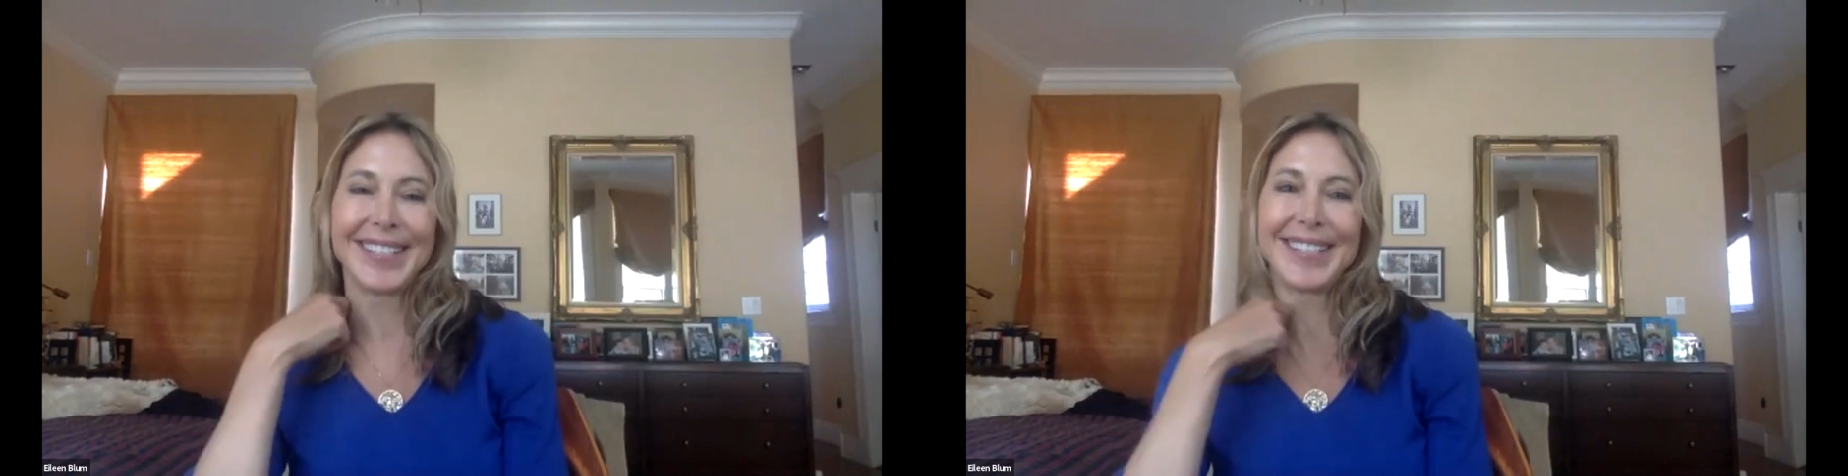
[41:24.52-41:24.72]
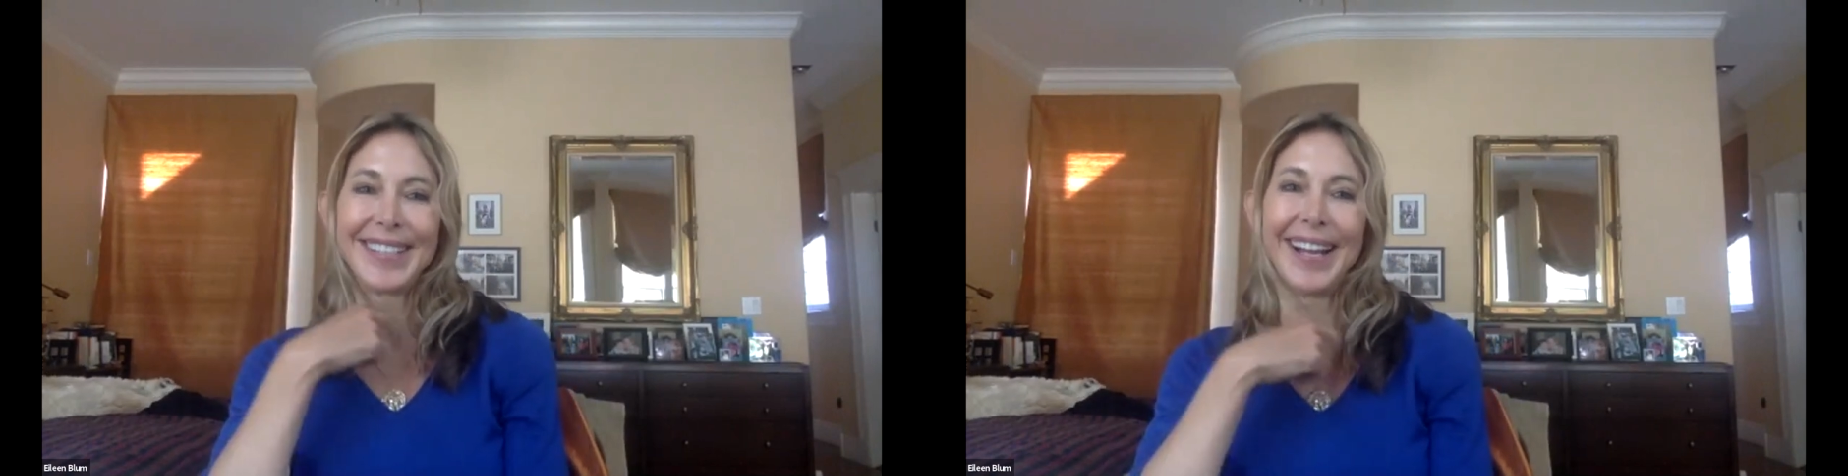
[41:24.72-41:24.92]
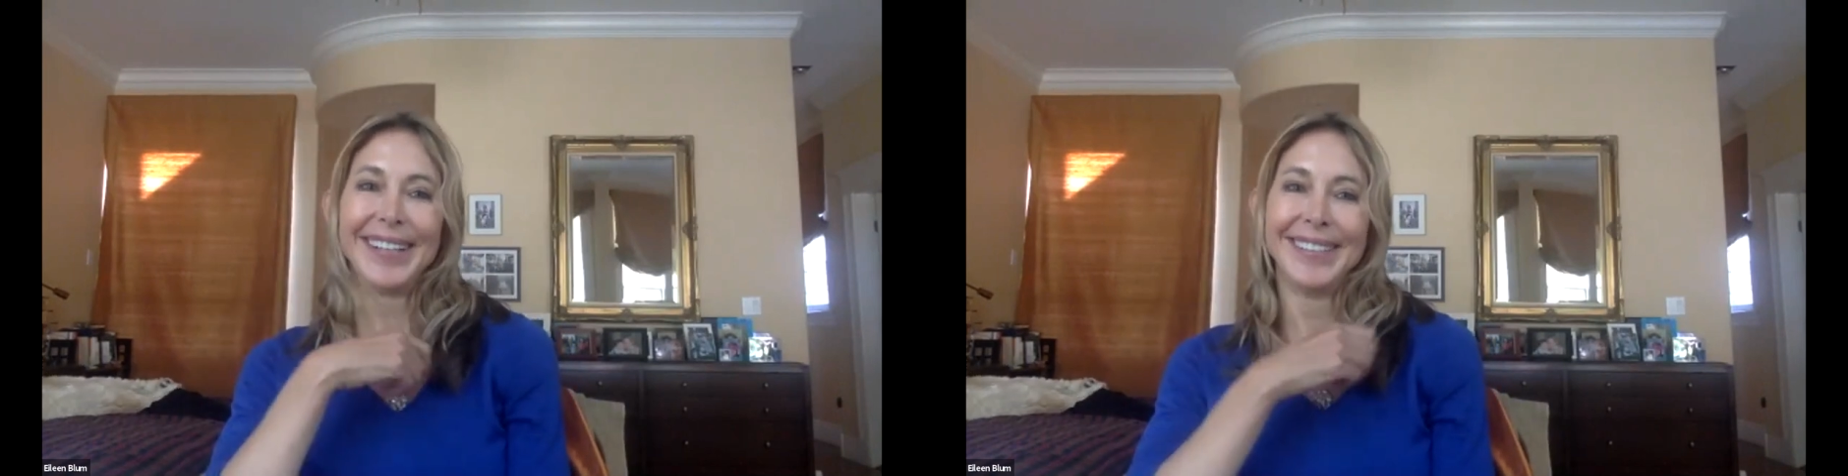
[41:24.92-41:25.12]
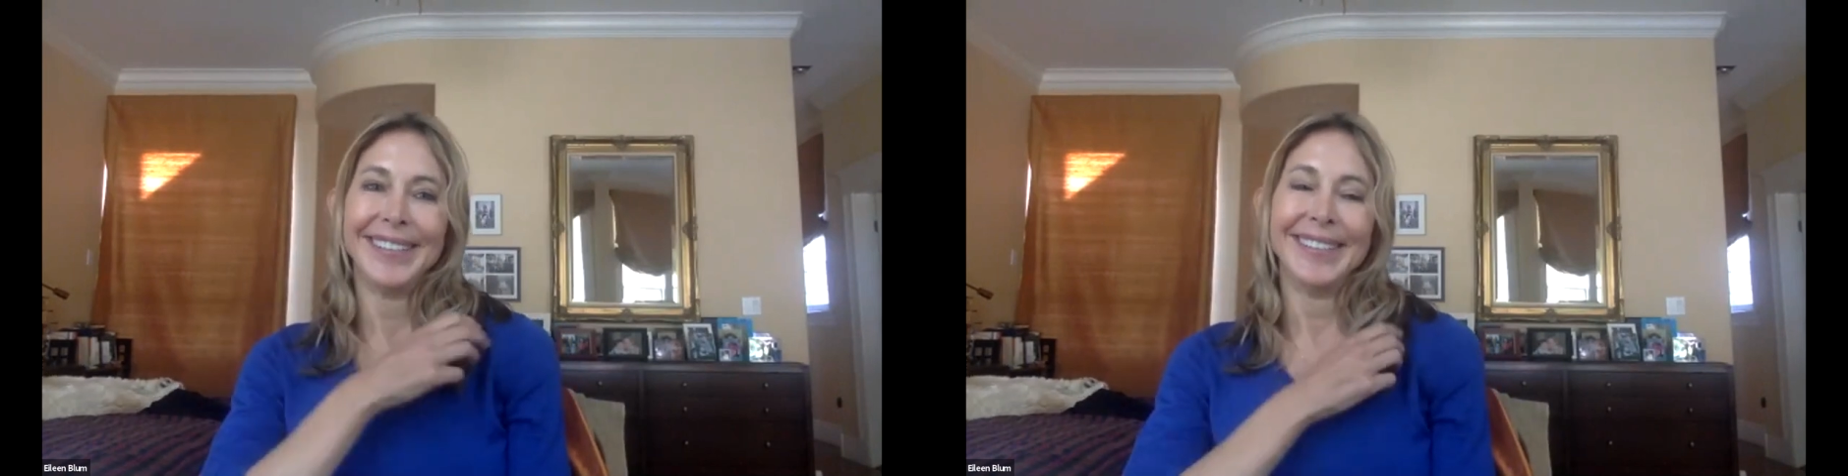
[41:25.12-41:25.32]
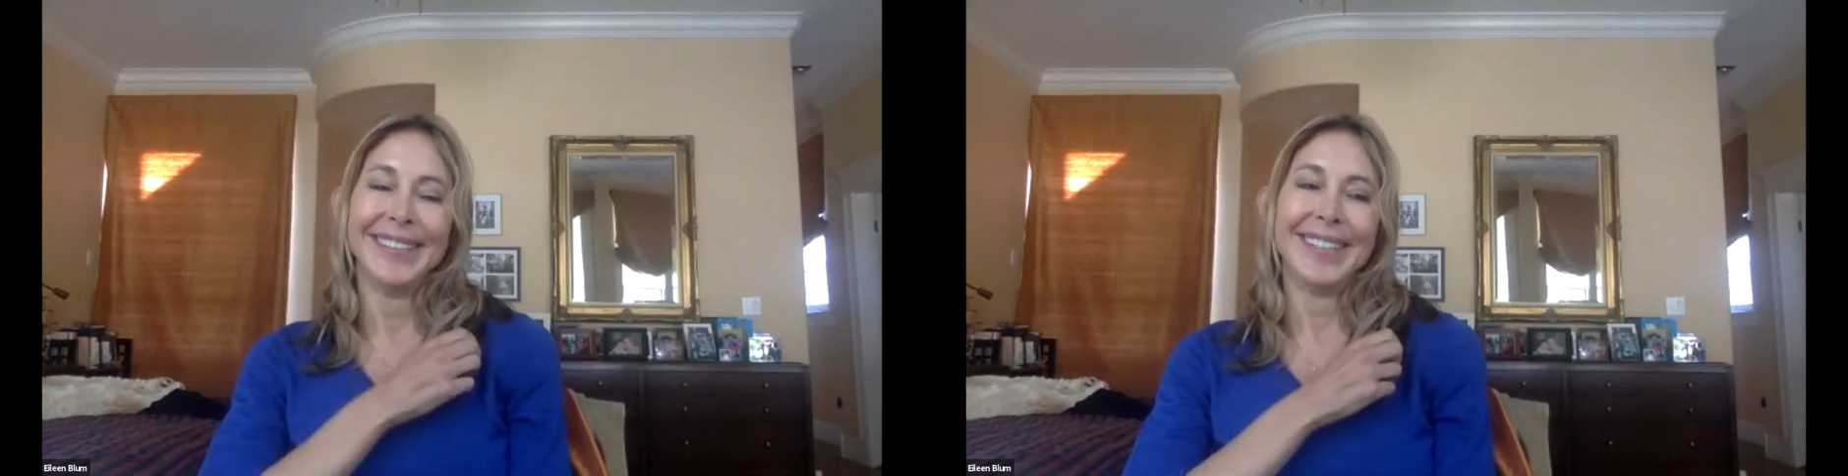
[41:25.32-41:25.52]
it's yeah
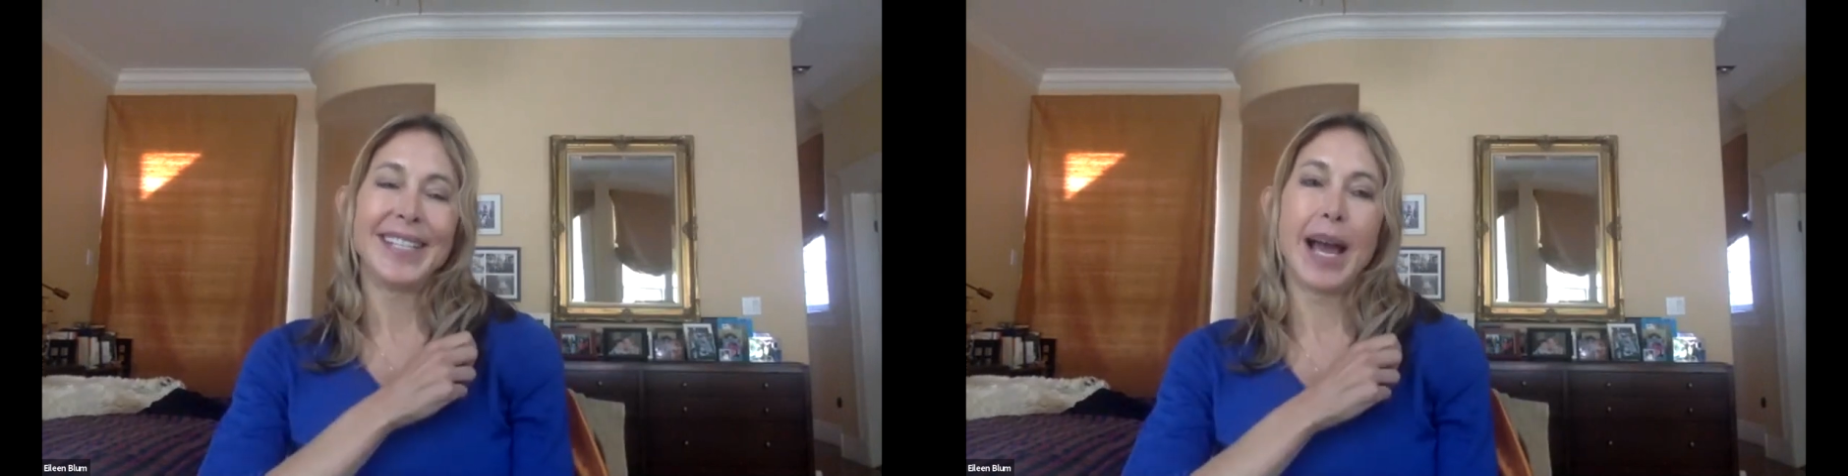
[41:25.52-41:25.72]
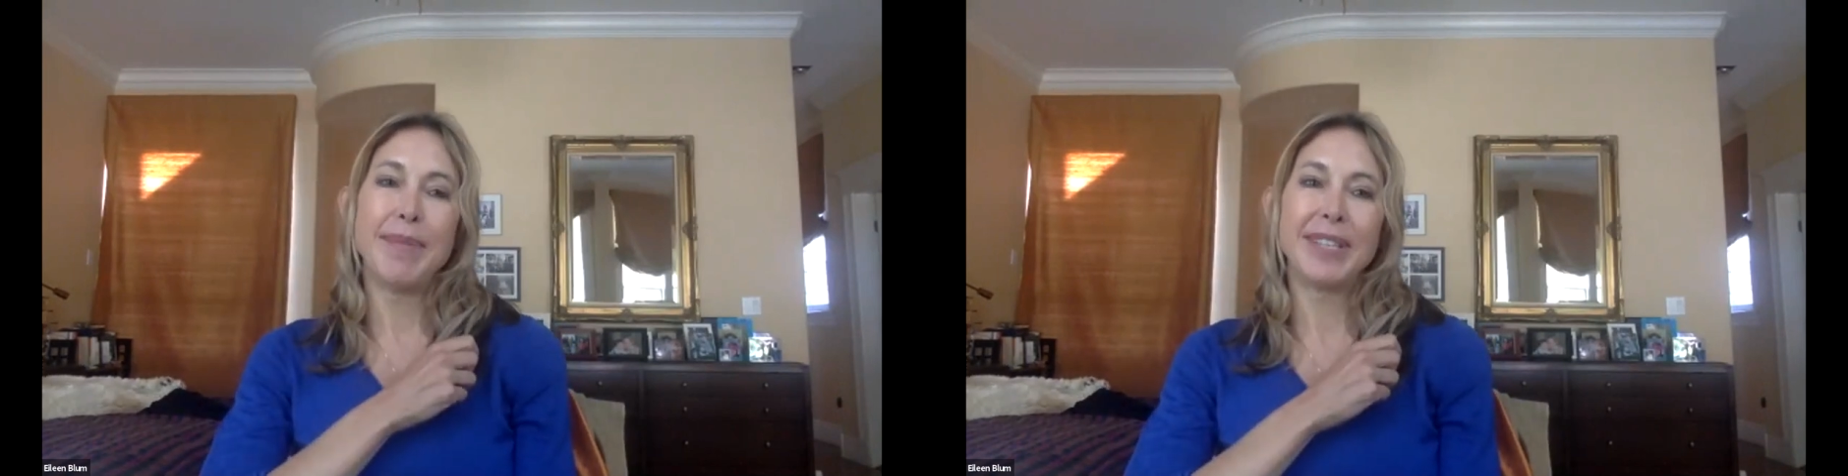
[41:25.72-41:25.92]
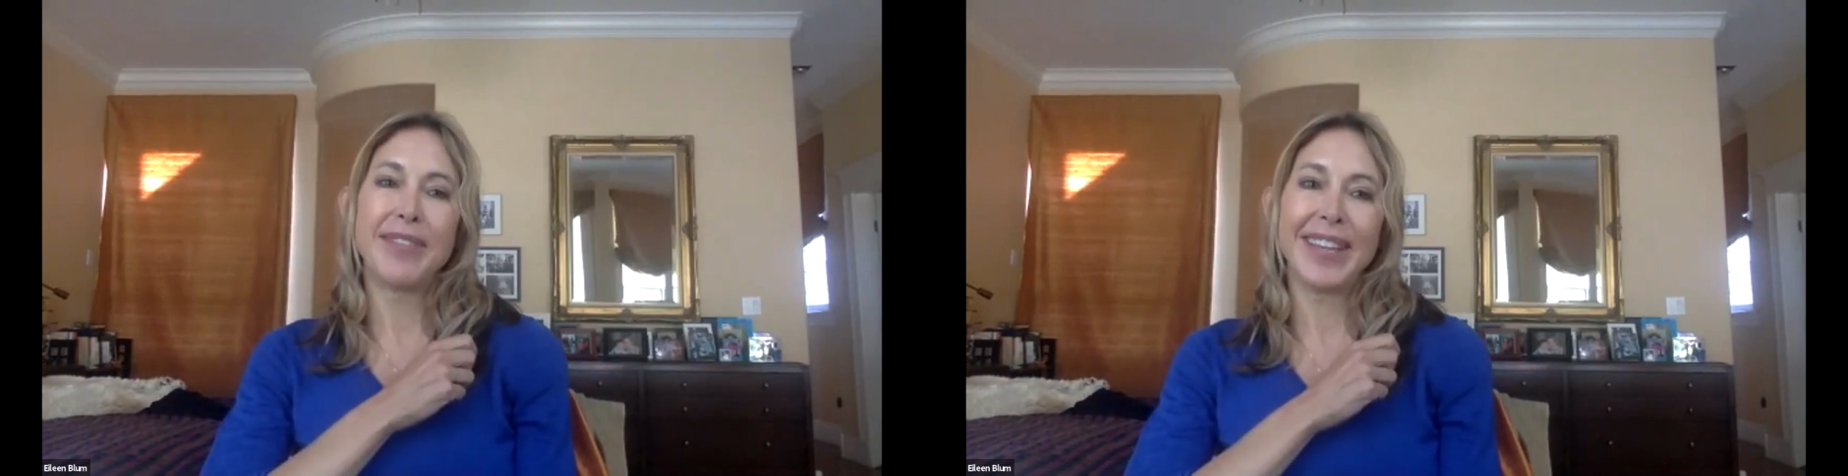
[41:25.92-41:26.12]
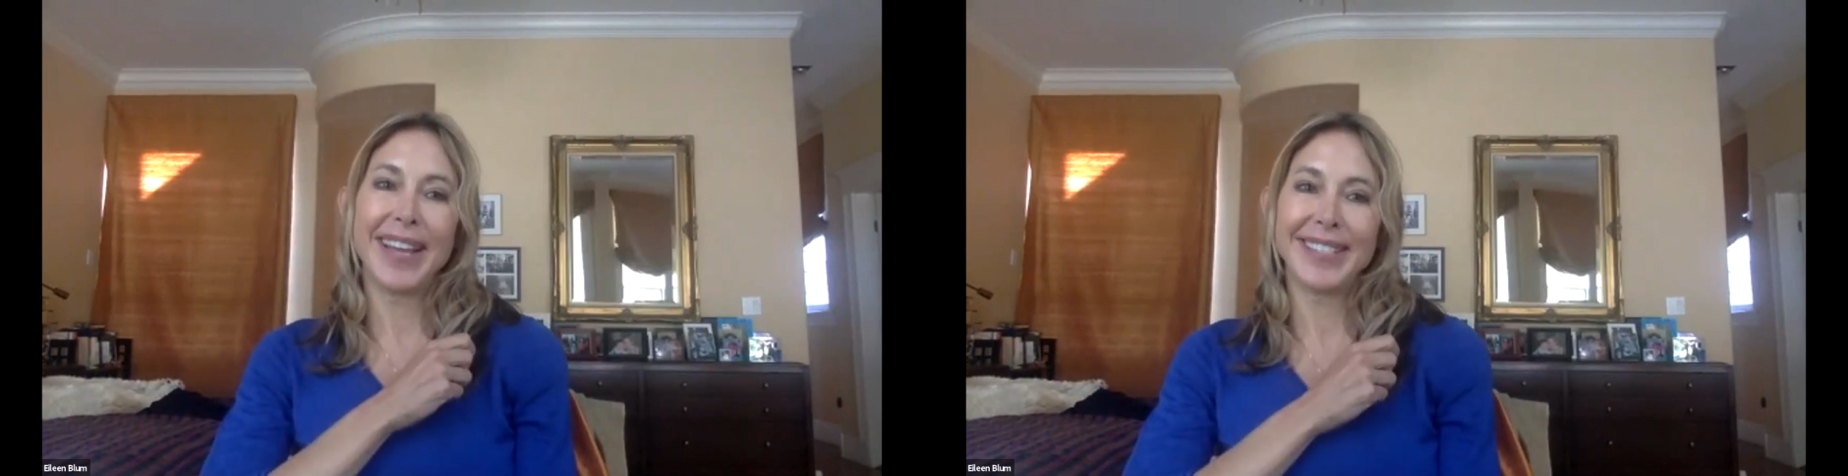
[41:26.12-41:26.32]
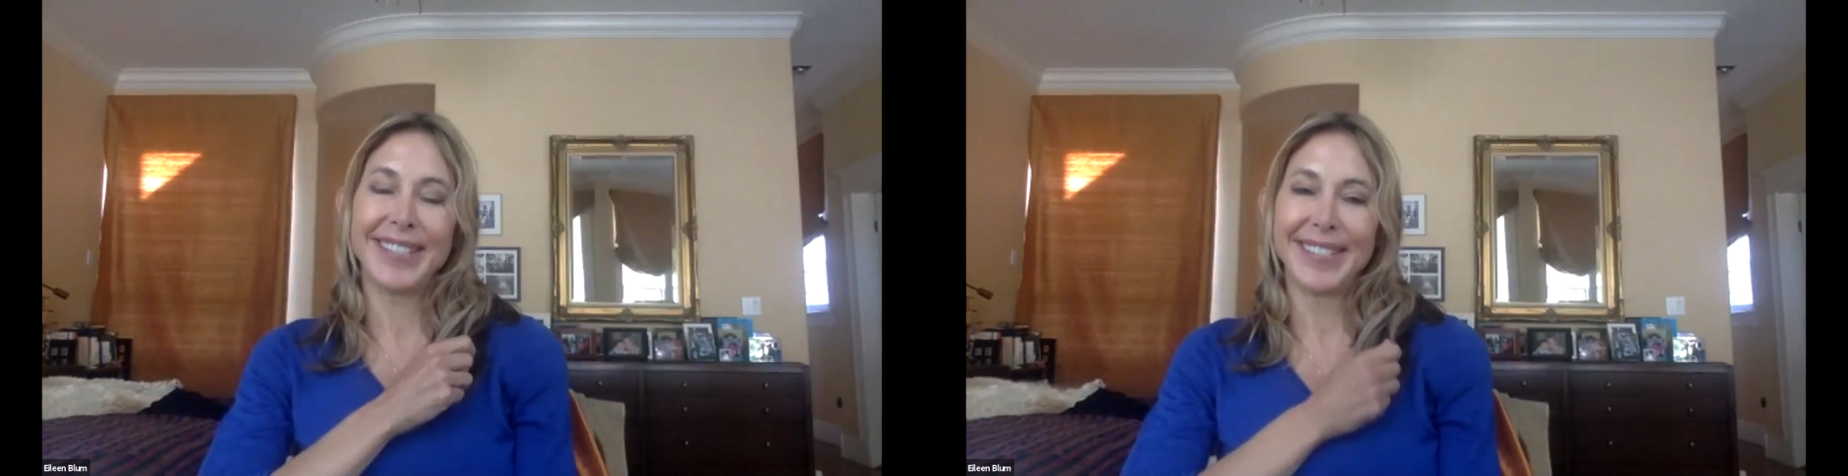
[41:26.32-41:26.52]
time is of the
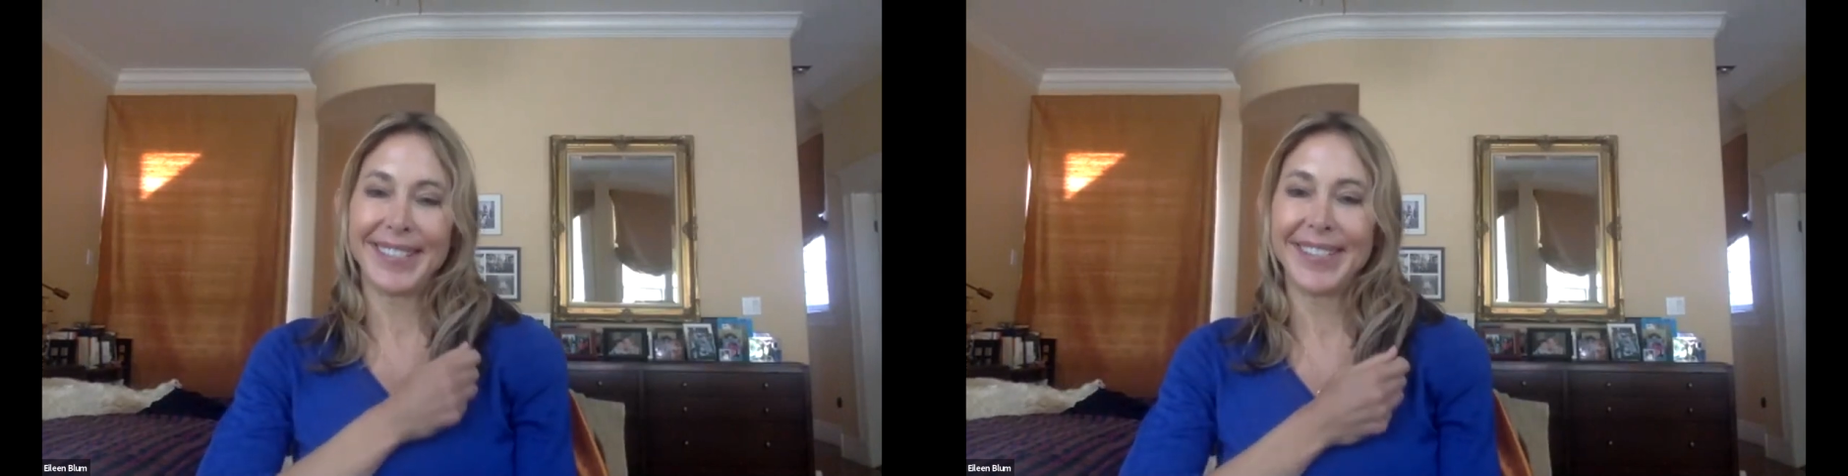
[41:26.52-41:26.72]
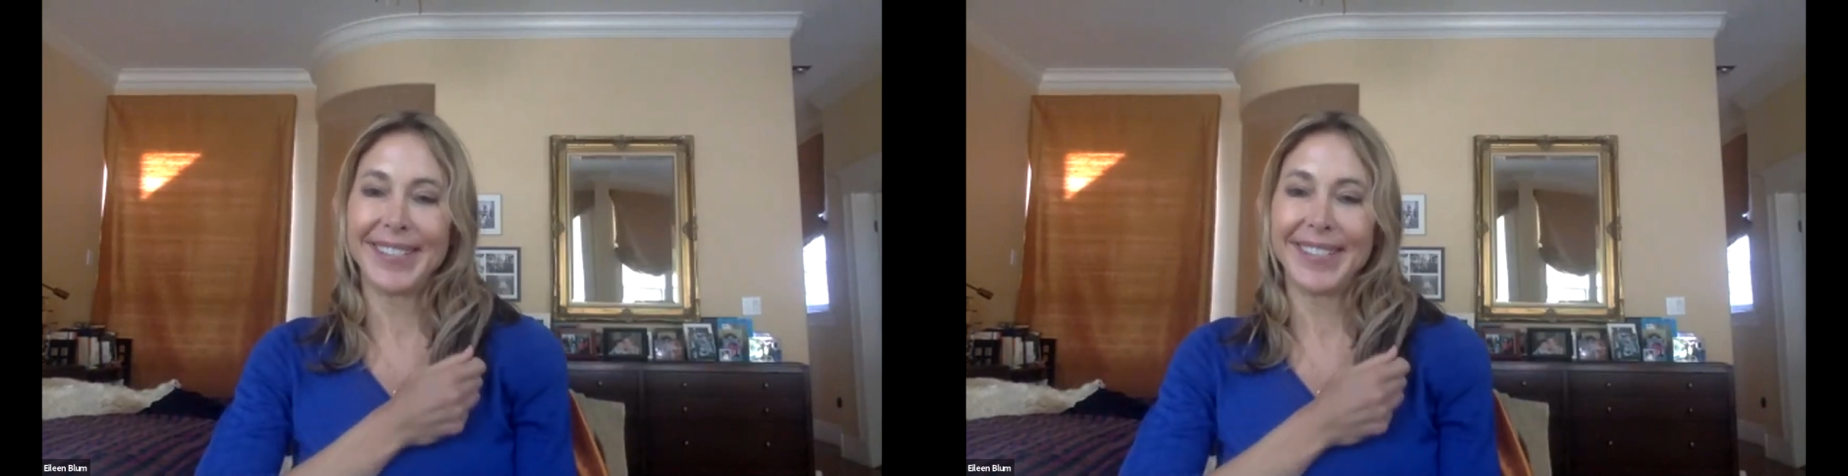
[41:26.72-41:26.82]
essence